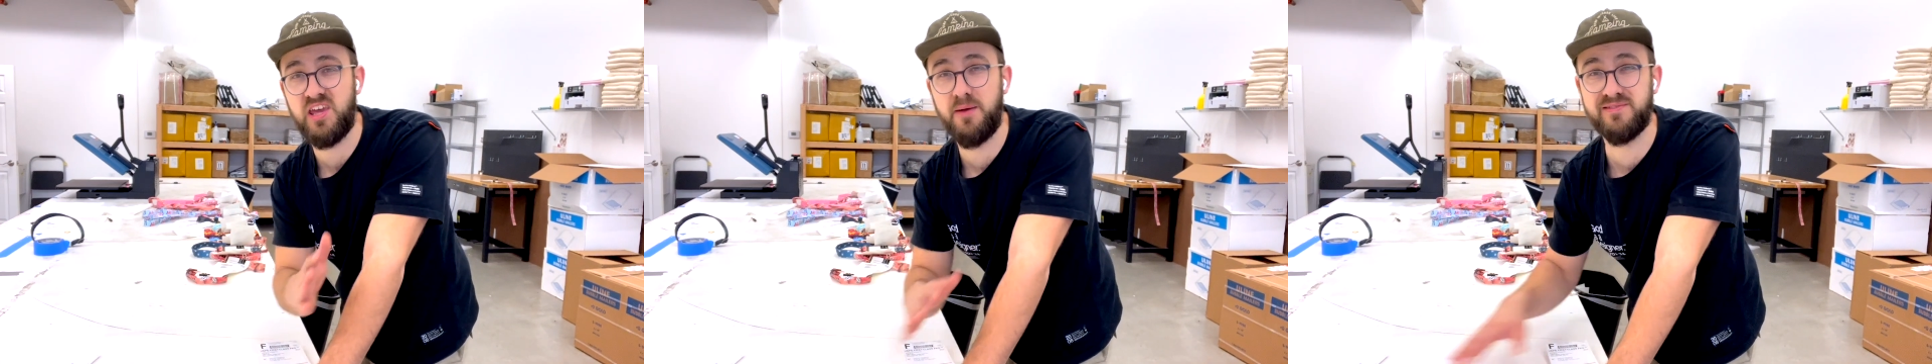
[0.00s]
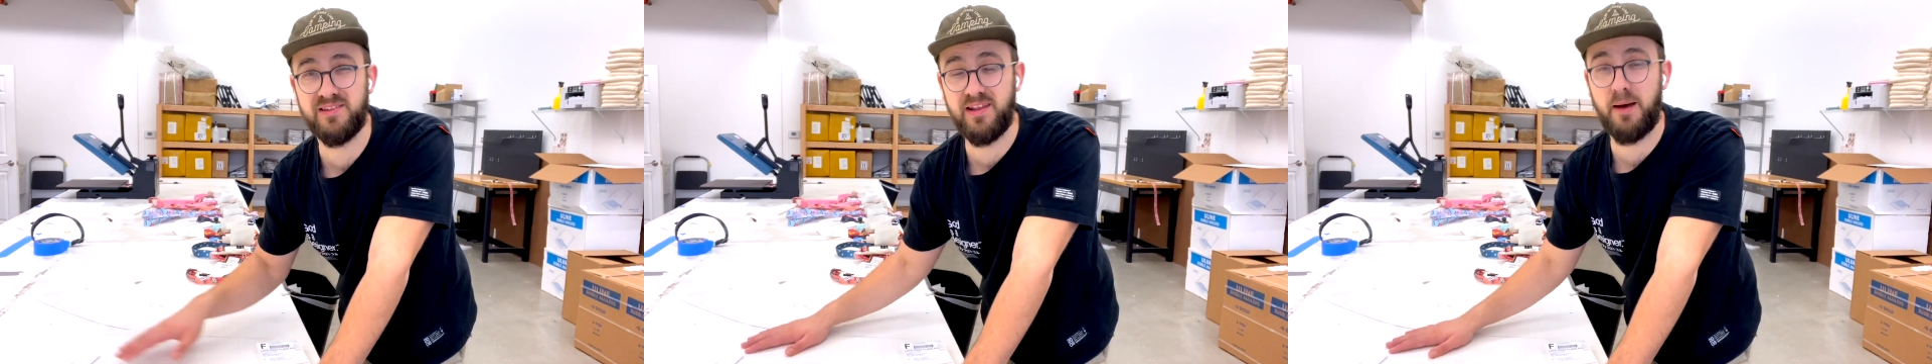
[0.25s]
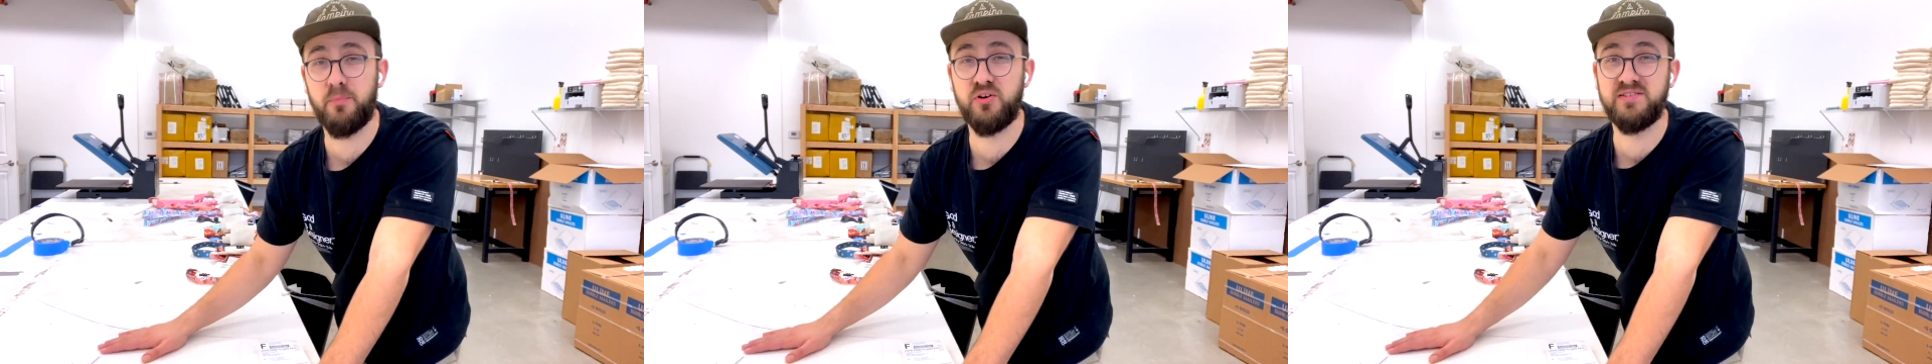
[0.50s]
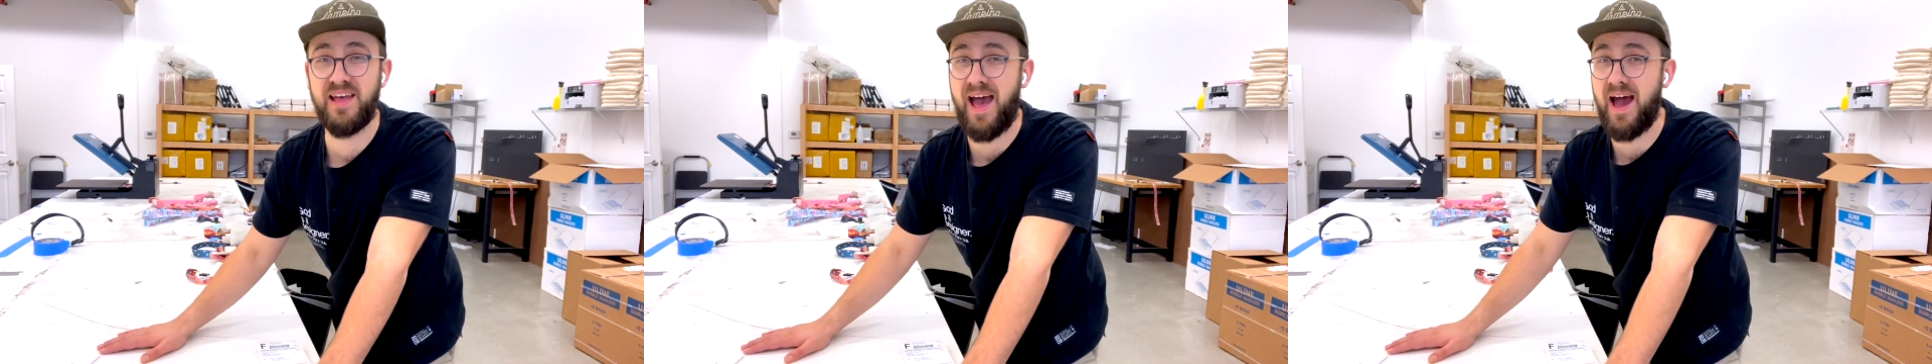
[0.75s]
keeps the
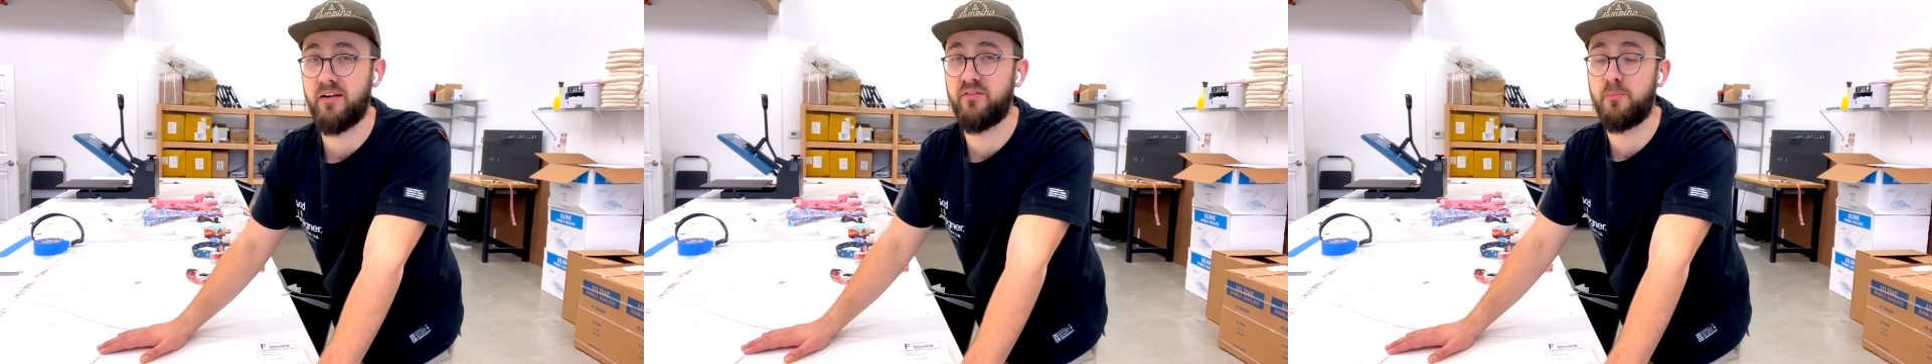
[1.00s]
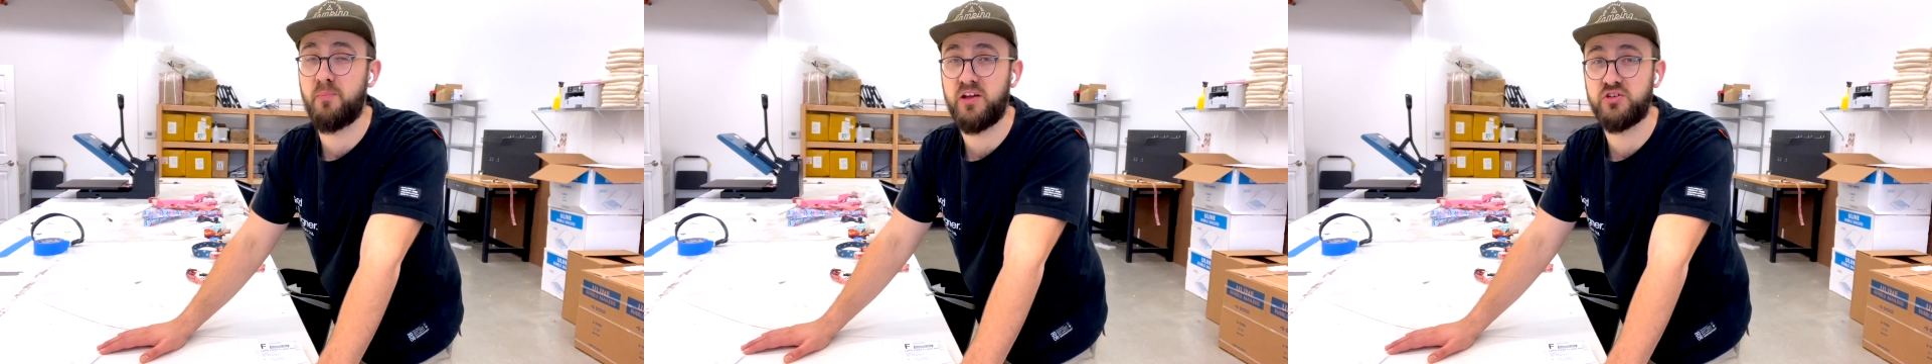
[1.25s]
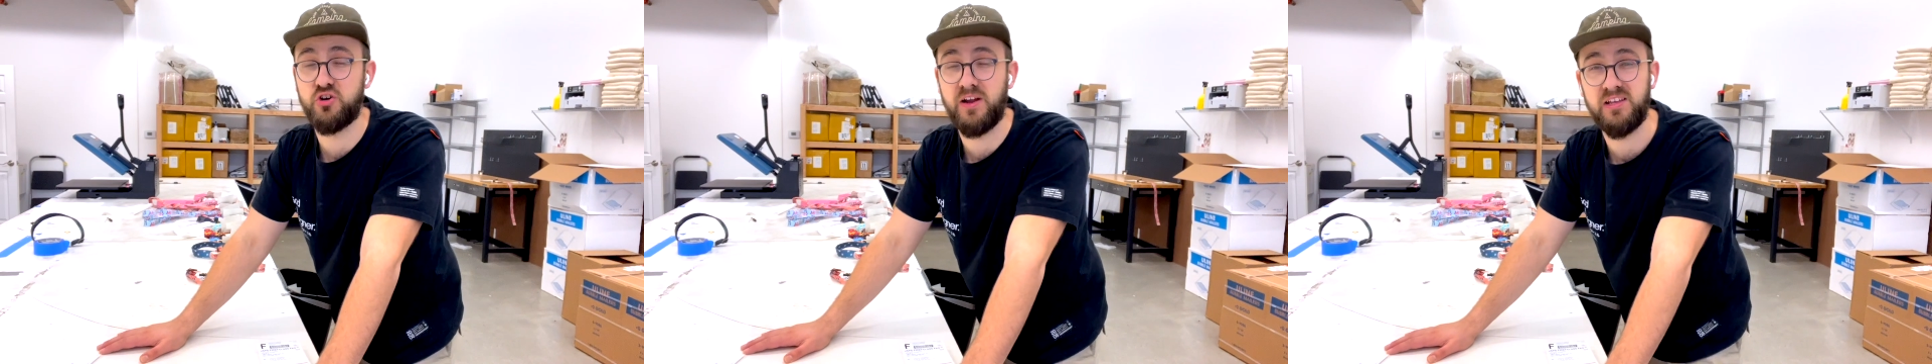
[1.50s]
numbers out of the picture,